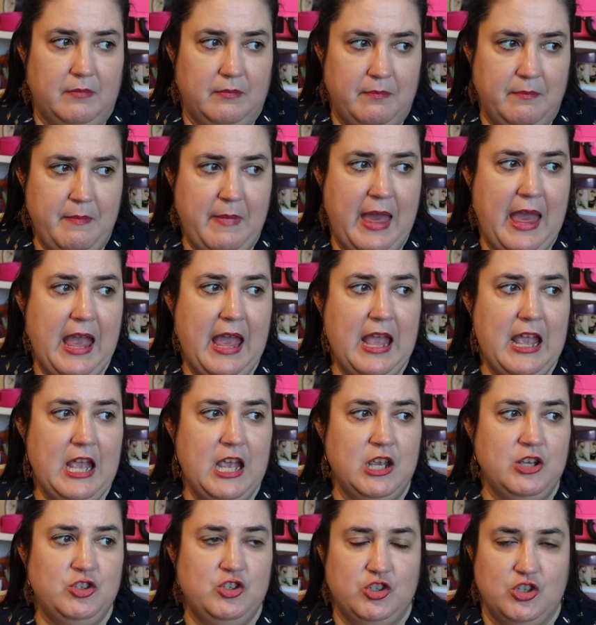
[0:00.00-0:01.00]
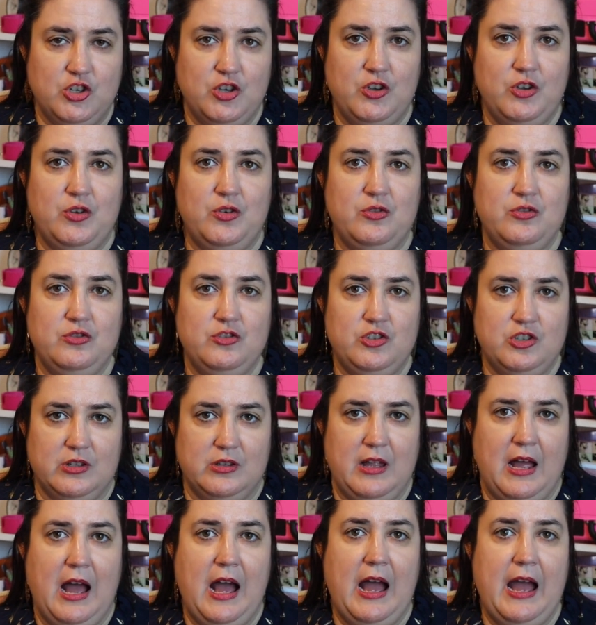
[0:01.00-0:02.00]
May, June,
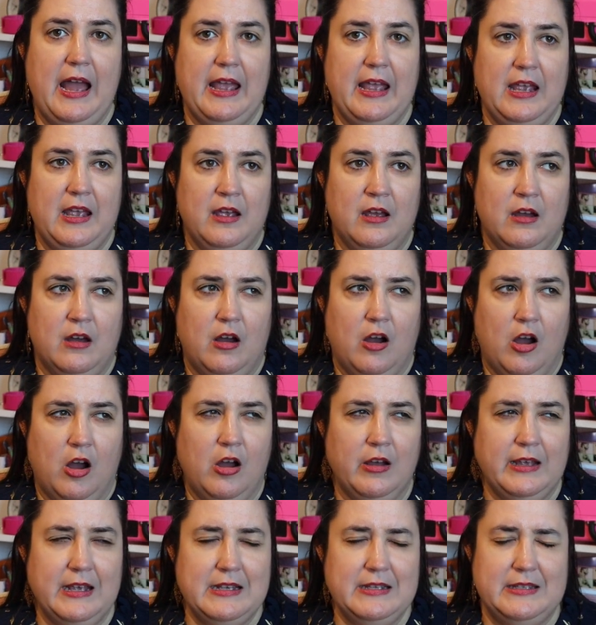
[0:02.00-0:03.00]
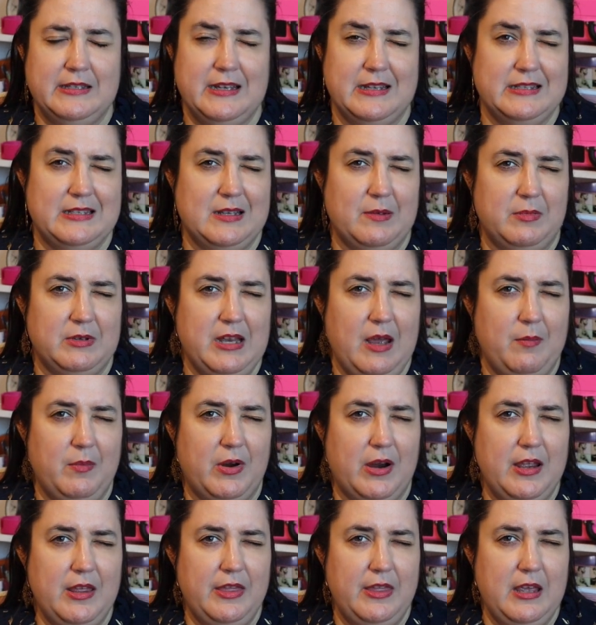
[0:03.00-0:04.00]
July, August, and
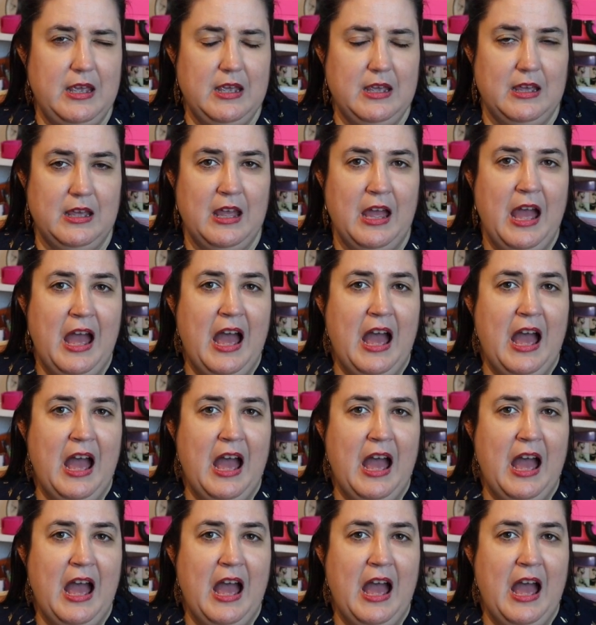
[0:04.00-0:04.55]
September, I think,